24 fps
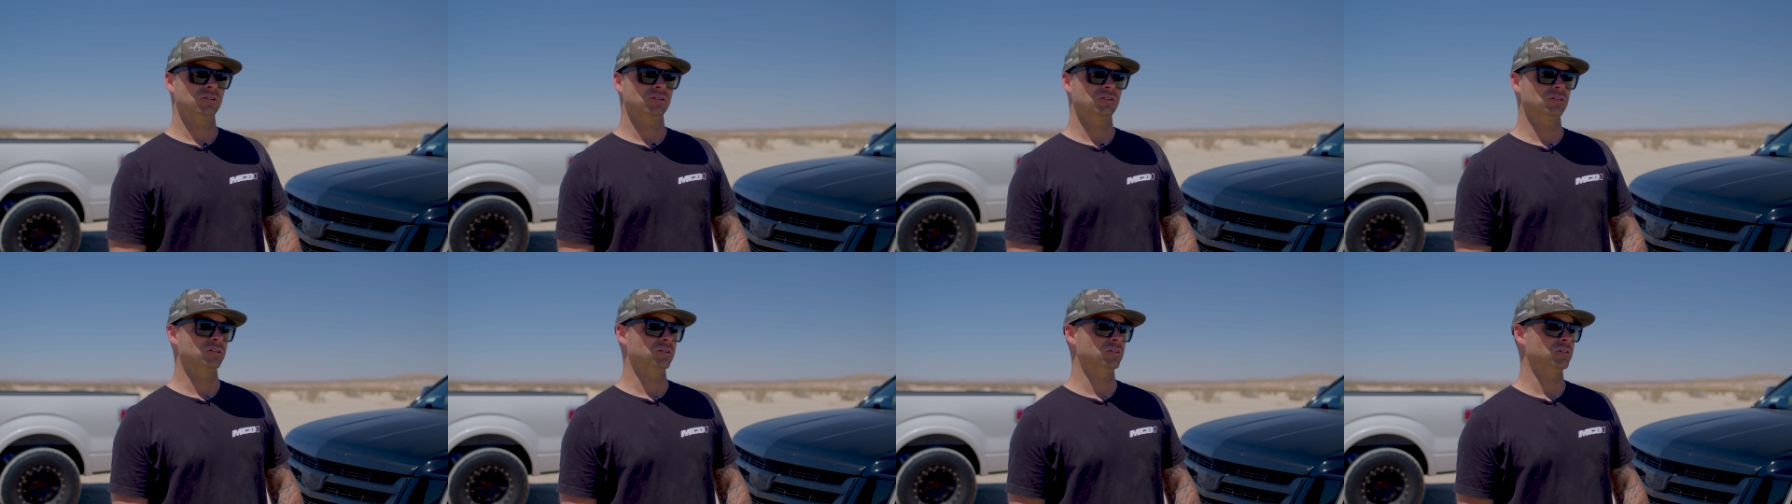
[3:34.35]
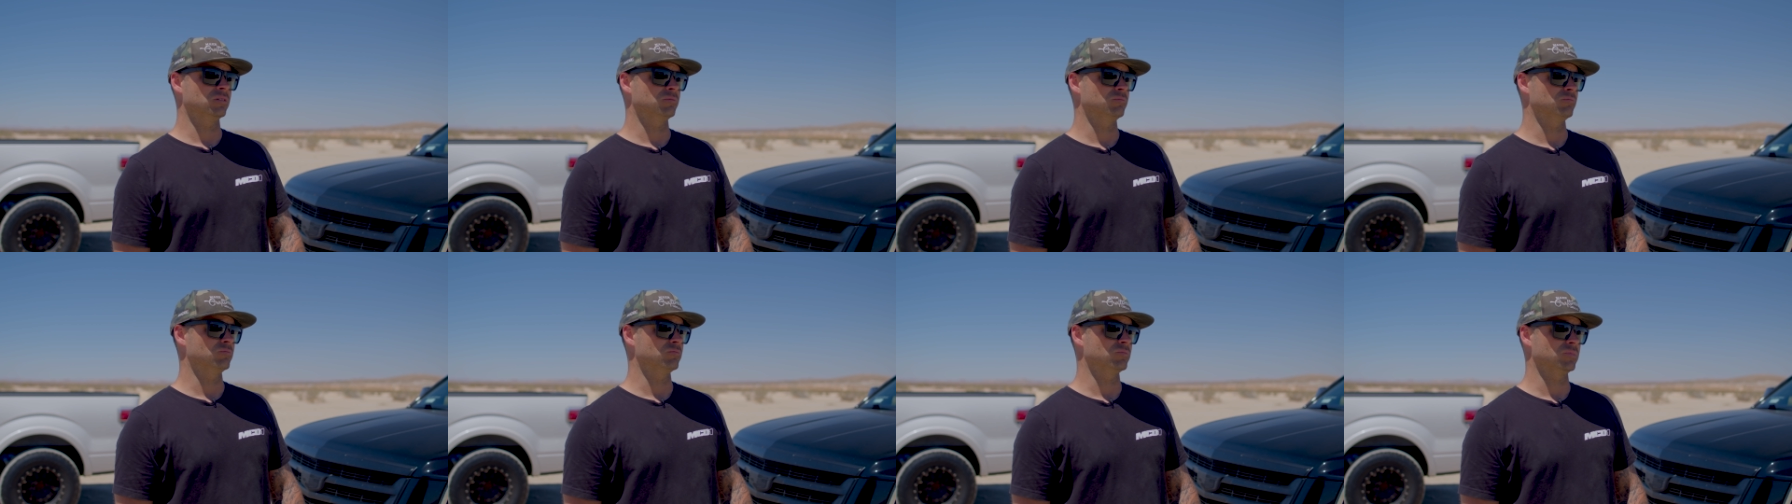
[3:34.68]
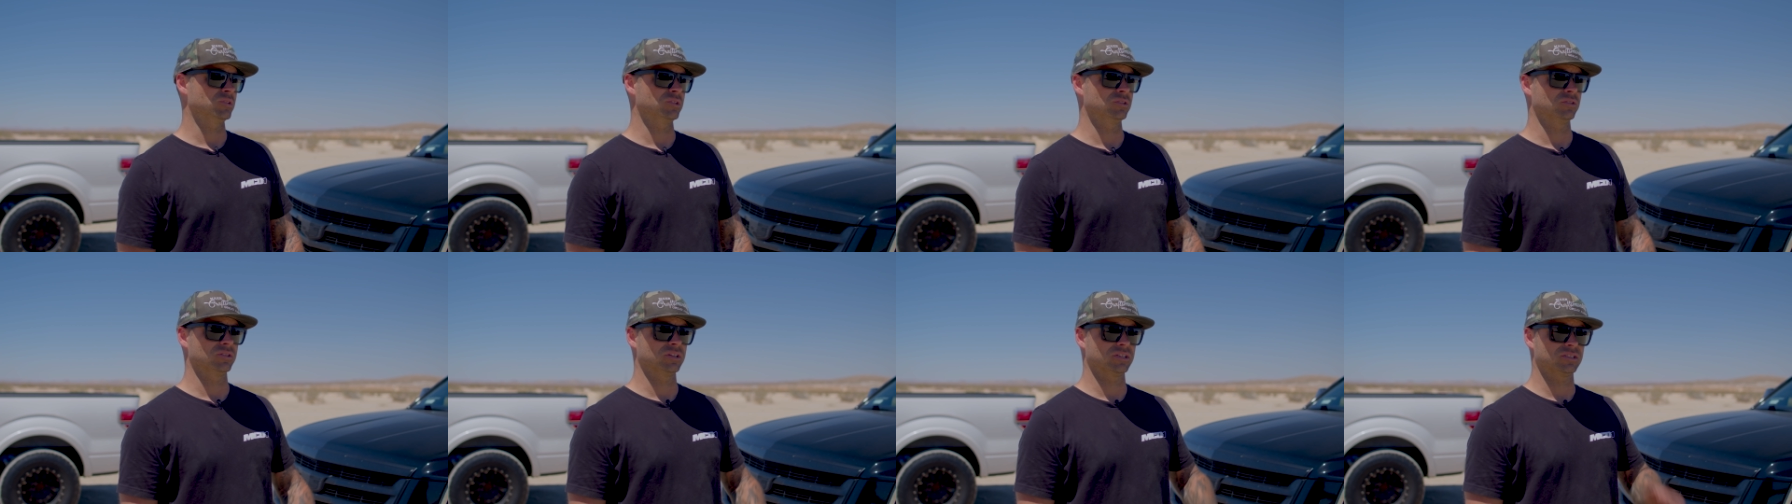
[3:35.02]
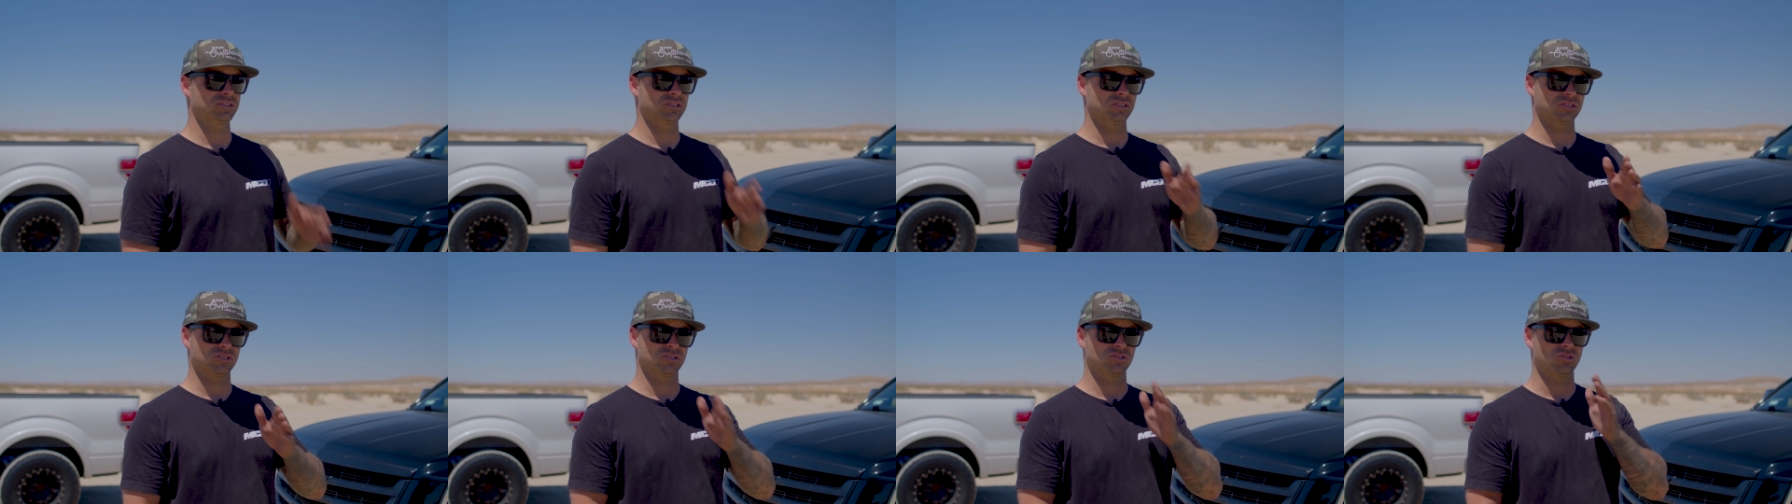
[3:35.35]
um, you know,
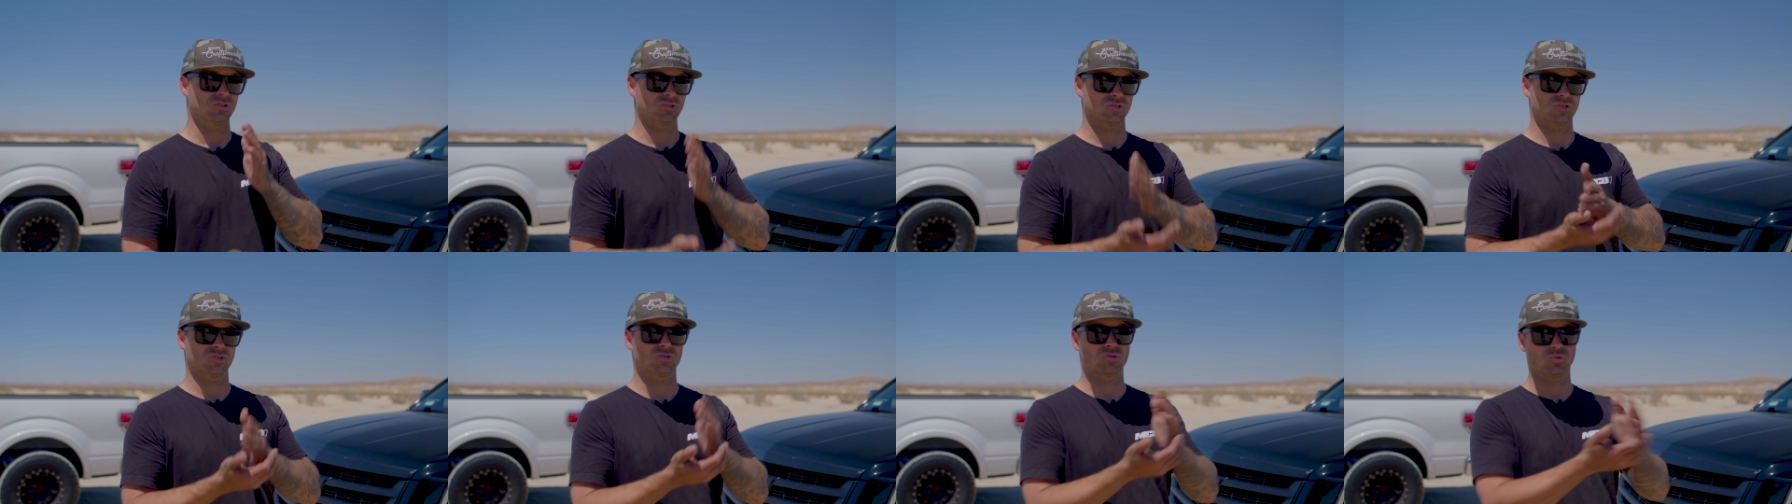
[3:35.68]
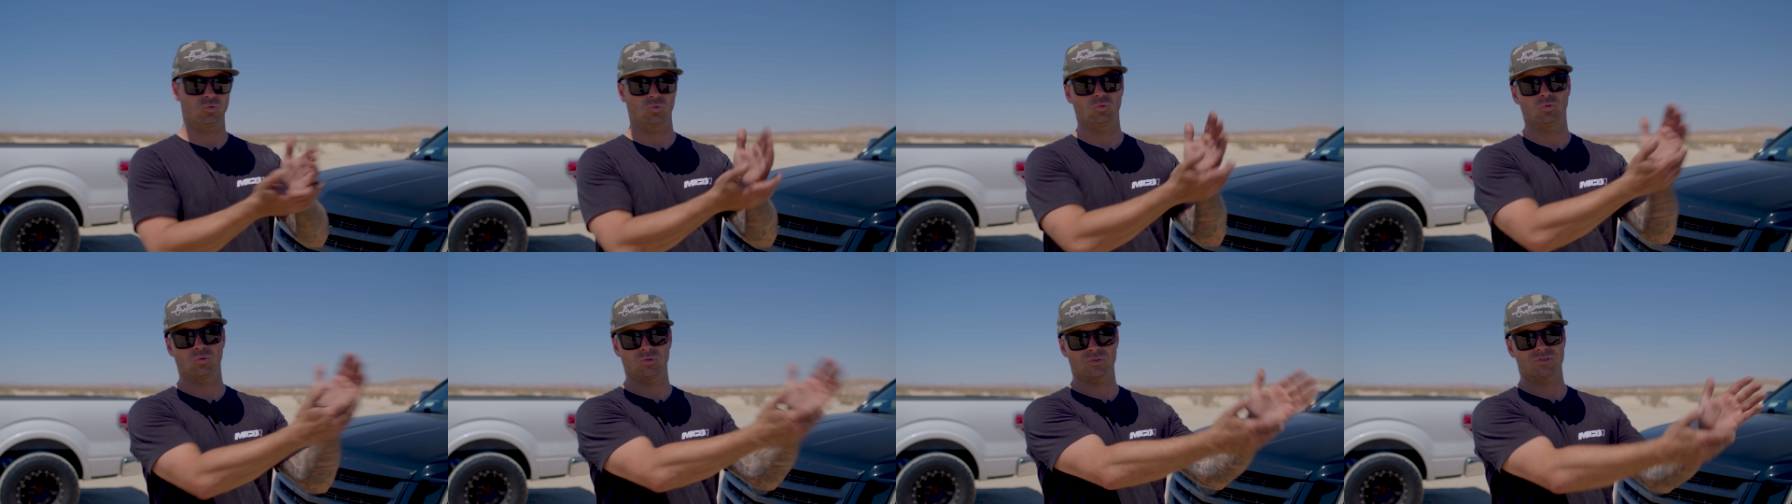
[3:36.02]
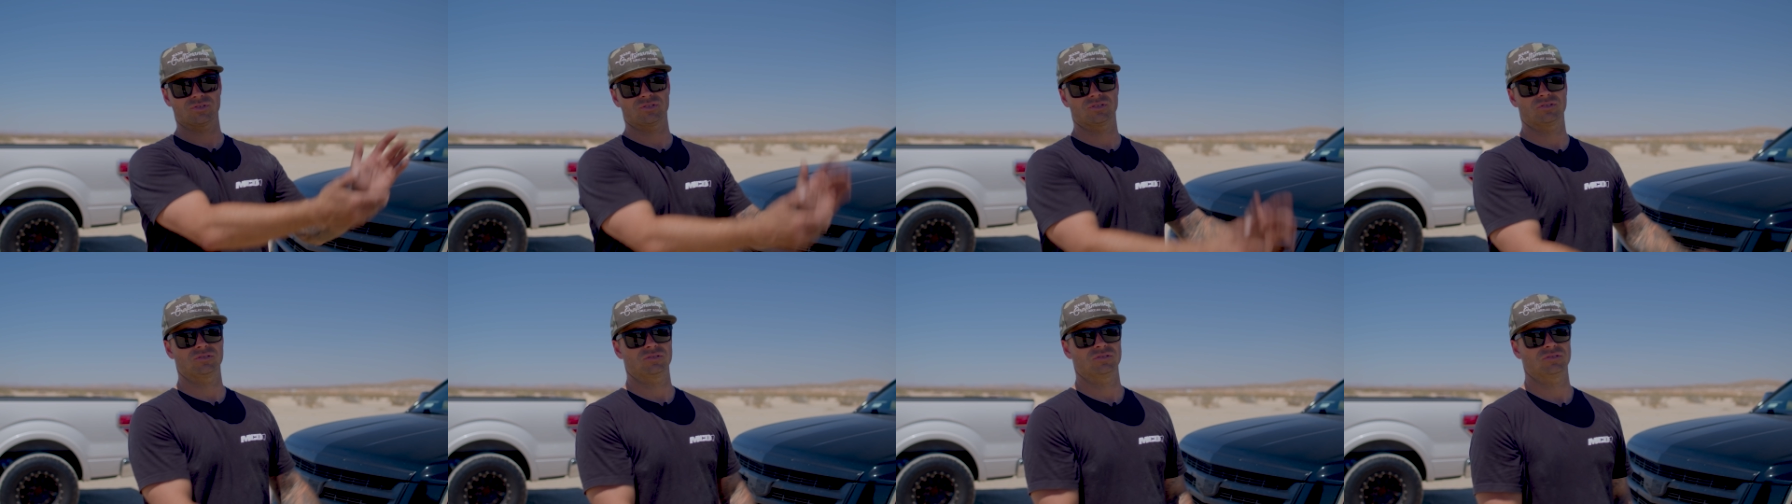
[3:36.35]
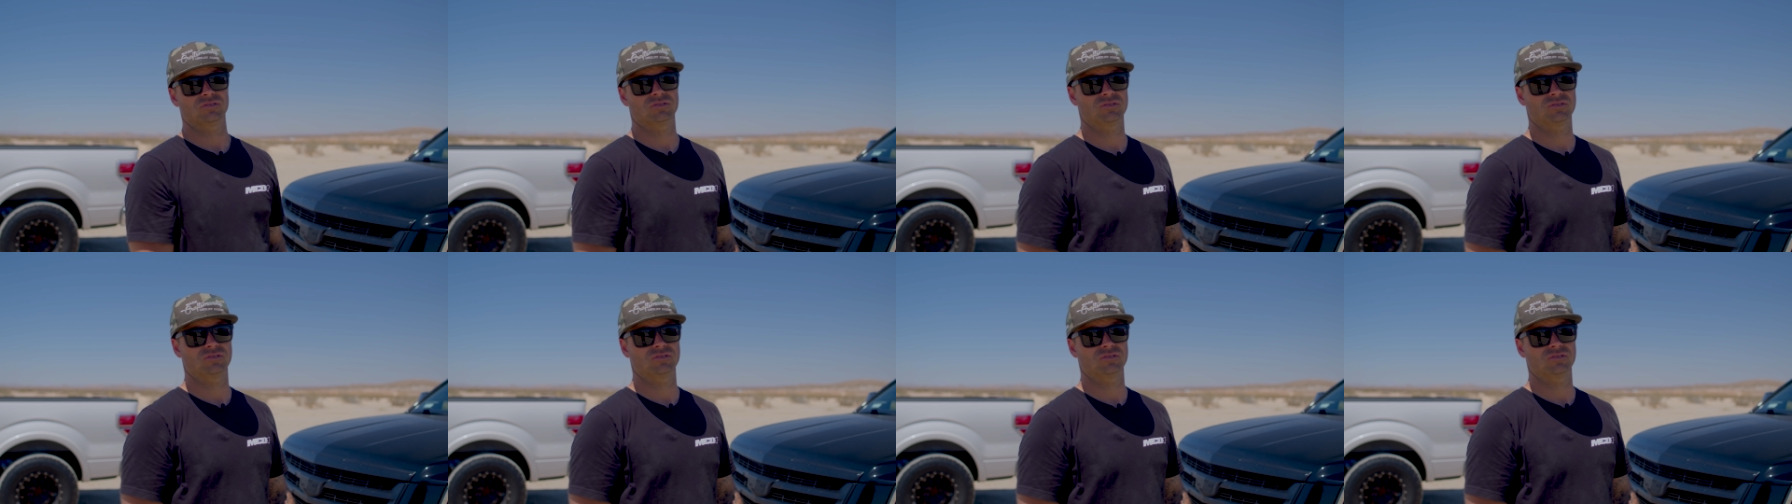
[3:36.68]
that's just, those are tools